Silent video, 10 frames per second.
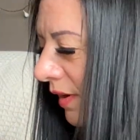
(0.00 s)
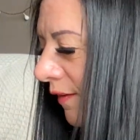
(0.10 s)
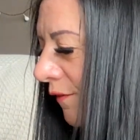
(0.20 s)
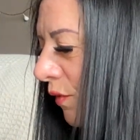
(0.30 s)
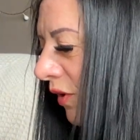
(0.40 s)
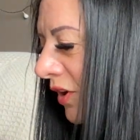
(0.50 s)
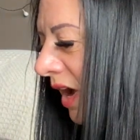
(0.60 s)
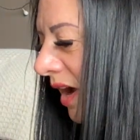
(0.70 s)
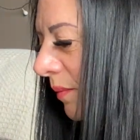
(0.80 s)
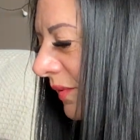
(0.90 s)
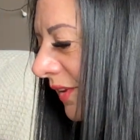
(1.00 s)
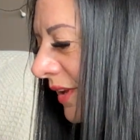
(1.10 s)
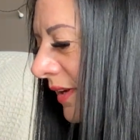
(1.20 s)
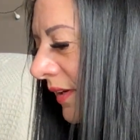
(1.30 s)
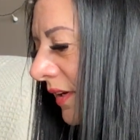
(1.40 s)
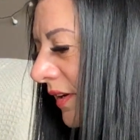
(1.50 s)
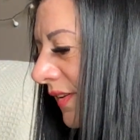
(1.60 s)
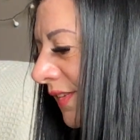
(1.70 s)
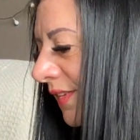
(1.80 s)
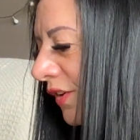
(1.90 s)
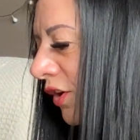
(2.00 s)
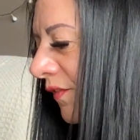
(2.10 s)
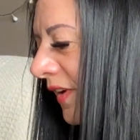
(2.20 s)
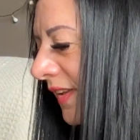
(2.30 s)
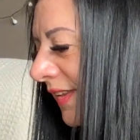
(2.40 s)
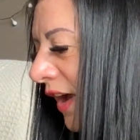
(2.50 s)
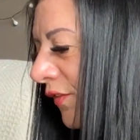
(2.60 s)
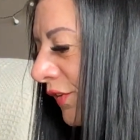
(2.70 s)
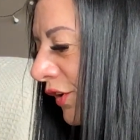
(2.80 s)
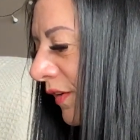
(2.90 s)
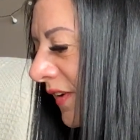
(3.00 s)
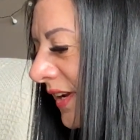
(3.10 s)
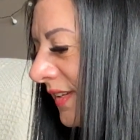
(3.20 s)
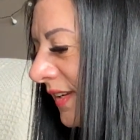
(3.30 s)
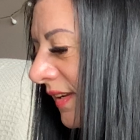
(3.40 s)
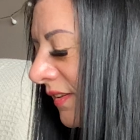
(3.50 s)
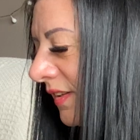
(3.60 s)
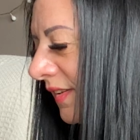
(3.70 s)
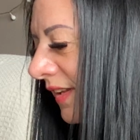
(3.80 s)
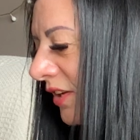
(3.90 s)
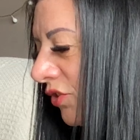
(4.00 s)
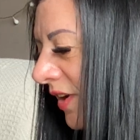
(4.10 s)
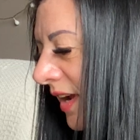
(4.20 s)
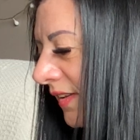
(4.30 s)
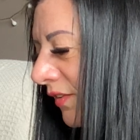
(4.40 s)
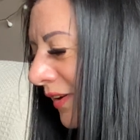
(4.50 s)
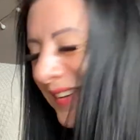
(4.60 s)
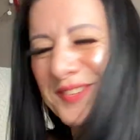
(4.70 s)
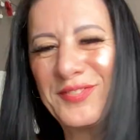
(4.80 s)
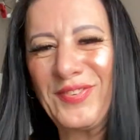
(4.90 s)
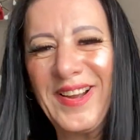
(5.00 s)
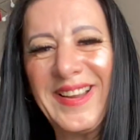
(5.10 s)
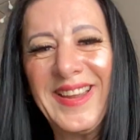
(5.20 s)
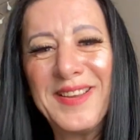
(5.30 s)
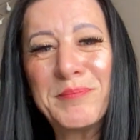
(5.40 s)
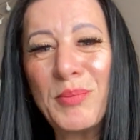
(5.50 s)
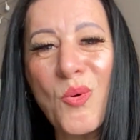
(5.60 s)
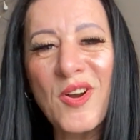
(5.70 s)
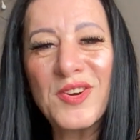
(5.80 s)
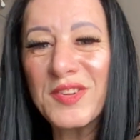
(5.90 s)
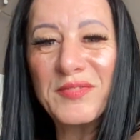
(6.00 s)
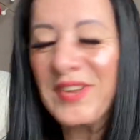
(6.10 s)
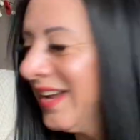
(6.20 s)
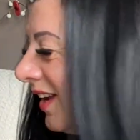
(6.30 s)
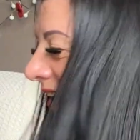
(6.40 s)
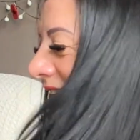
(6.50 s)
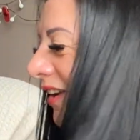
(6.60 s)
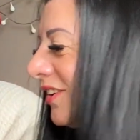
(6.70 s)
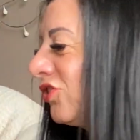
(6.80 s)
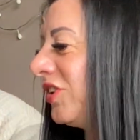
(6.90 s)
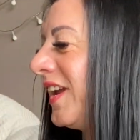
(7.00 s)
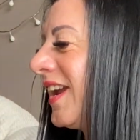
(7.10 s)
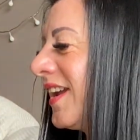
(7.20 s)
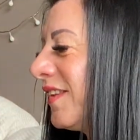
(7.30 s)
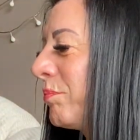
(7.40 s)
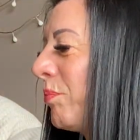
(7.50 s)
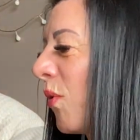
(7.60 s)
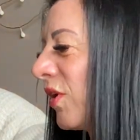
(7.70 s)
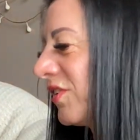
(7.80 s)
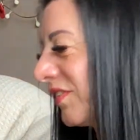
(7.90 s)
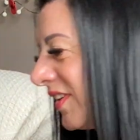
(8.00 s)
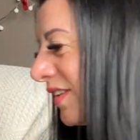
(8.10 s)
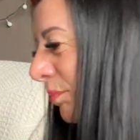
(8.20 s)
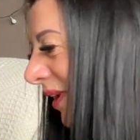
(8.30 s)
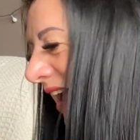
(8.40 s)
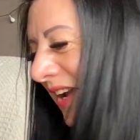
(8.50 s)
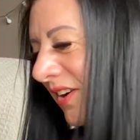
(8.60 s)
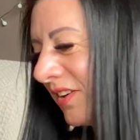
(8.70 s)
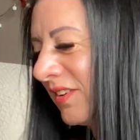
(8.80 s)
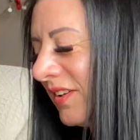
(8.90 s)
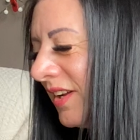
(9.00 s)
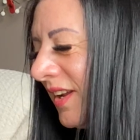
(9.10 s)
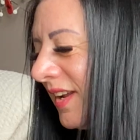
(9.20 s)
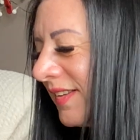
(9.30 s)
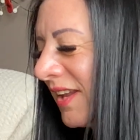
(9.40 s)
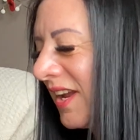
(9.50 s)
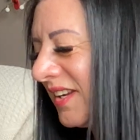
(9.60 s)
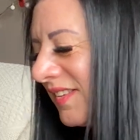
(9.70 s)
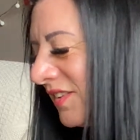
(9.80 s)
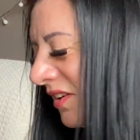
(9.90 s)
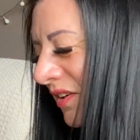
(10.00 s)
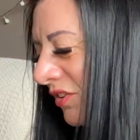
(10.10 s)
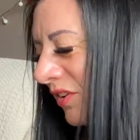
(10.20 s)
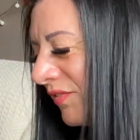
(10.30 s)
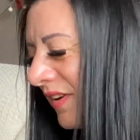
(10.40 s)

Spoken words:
Four Cups. Self-serving disinterest. I'm fucking bored of... She is bored of this player. It's like, dude, you're...